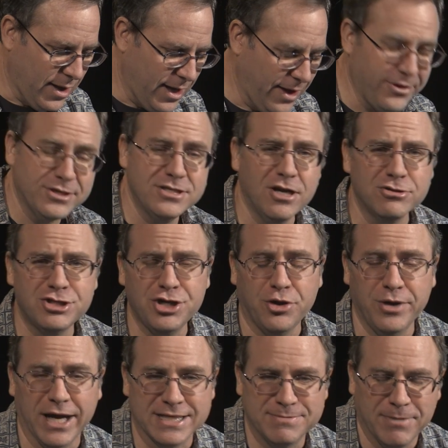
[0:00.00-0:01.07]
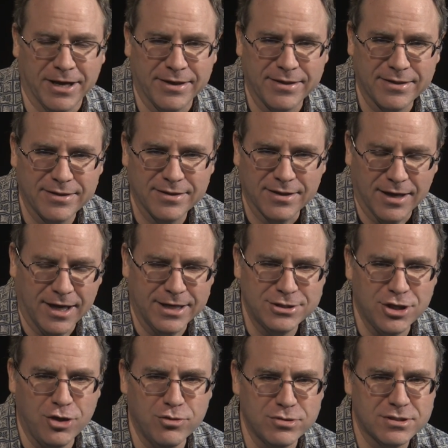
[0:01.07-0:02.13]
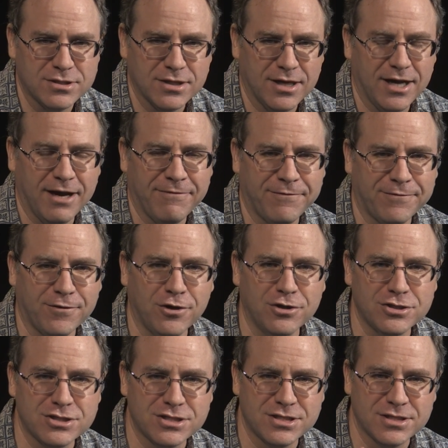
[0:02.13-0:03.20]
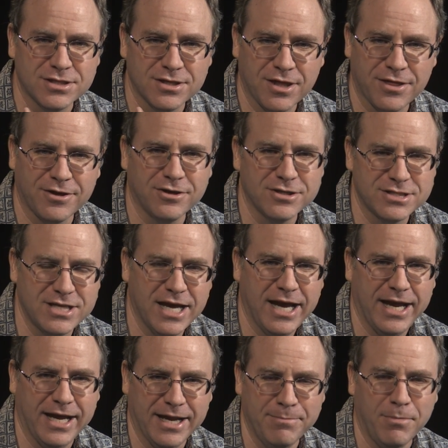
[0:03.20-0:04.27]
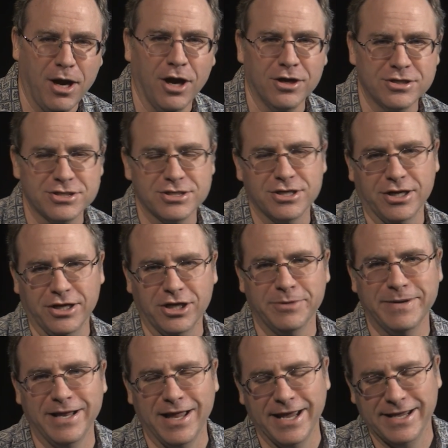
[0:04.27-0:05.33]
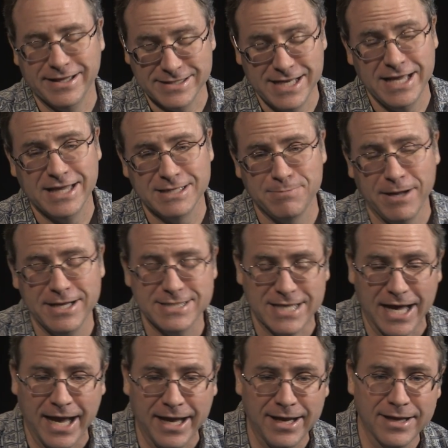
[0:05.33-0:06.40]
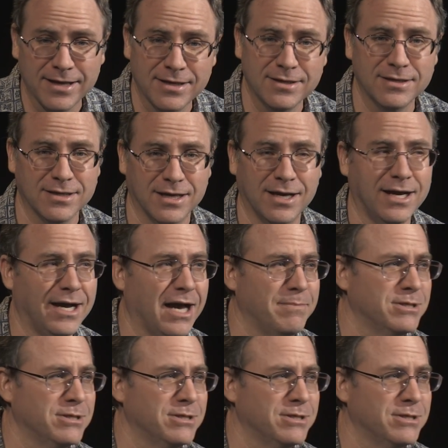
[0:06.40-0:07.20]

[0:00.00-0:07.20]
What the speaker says: There's no show next month. First Thursday in March, you're going to be like, it's Keith Explains Day. I'm